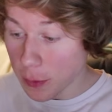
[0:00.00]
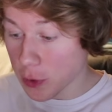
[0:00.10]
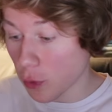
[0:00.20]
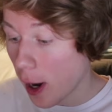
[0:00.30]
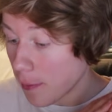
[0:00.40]

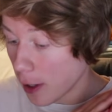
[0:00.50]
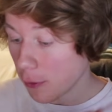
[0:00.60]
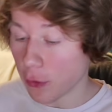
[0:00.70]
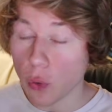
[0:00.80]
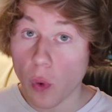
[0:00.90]
subscribe
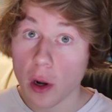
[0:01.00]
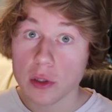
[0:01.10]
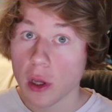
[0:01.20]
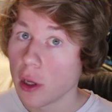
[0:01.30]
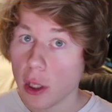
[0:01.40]
if you
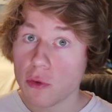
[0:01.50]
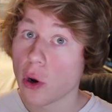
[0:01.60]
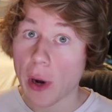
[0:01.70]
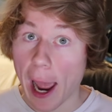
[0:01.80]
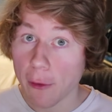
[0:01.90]
want. You
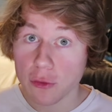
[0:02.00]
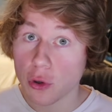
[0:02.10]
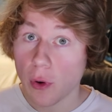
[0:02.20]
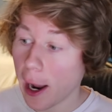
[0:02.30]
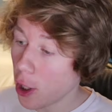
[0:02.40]
don't have
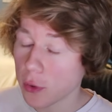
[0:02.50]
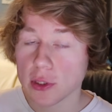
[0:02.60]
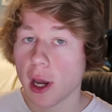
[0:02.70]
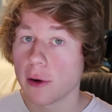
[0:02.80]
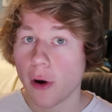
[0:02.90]
to. I know
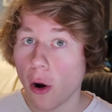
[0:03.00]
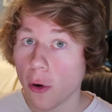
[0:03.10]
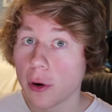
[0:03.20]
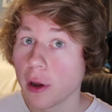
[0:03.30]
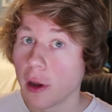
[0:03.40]
it's kind of
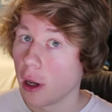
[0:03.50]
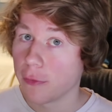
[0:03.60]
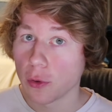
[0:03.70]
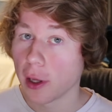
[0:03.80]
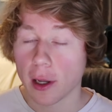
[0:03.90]
hard
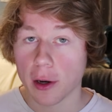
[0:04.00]
if you're like